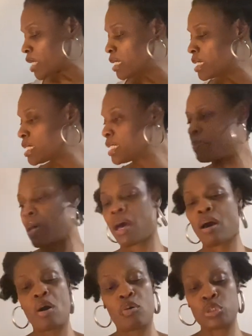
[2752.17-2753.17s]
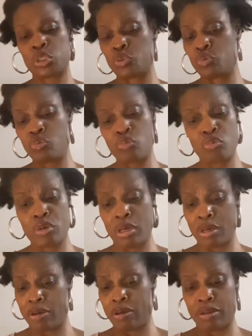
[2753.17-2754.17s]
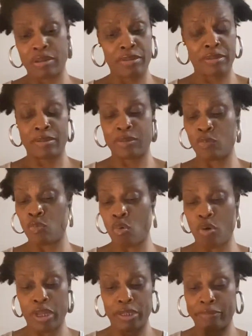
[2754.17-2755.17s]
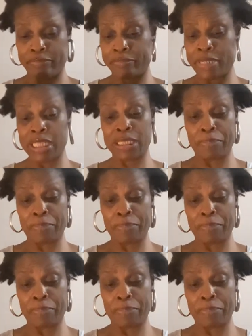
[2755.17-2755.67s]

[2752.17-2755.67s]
this is my all two uh, one. It's